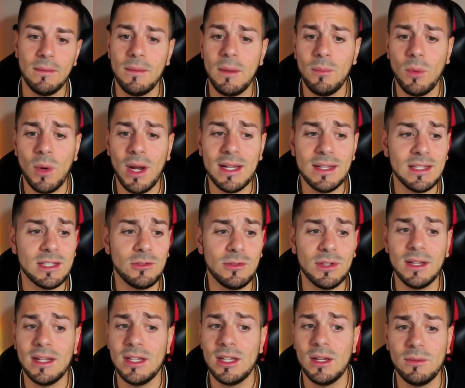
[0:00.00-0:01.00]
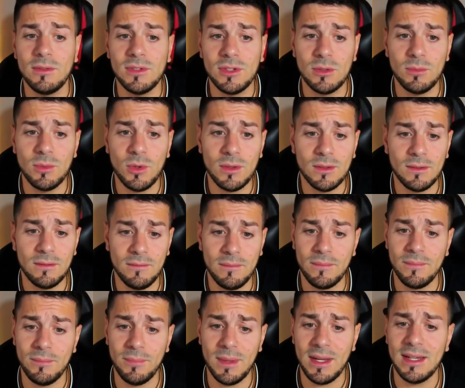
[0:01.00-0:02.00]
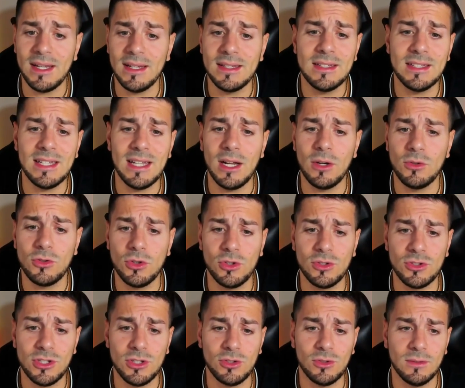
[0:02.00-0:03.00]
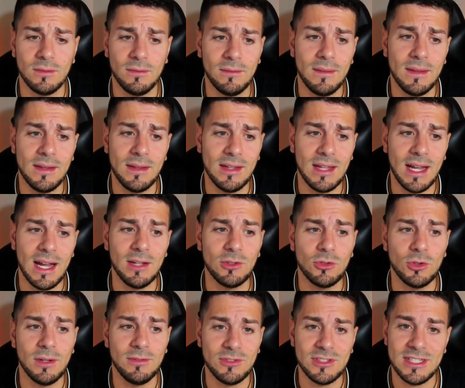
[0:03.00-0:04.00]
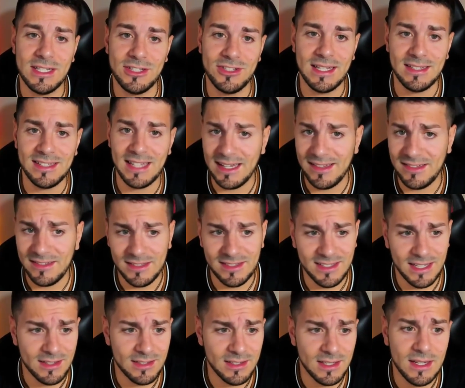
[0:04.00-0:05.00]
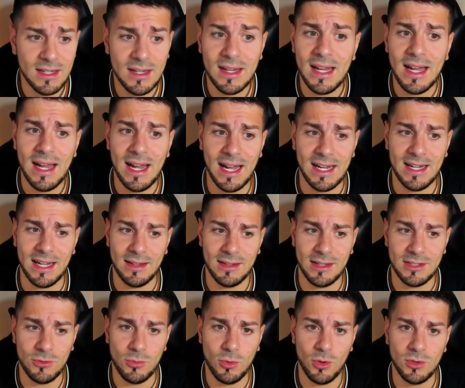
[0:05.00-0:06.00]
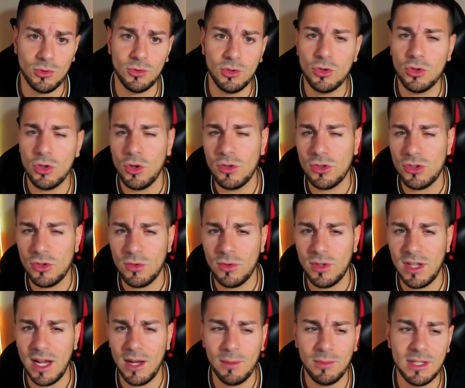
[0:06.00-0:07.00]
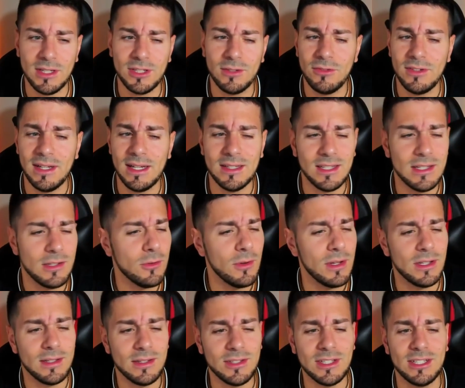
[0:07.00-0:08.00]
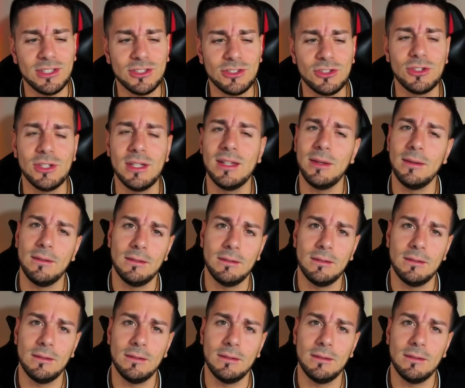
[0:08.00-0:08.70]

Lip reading: White is very comfortable, but let's see how to continue. Knight to f6 attacks the center, and at this point we could also calmly defend it with d3.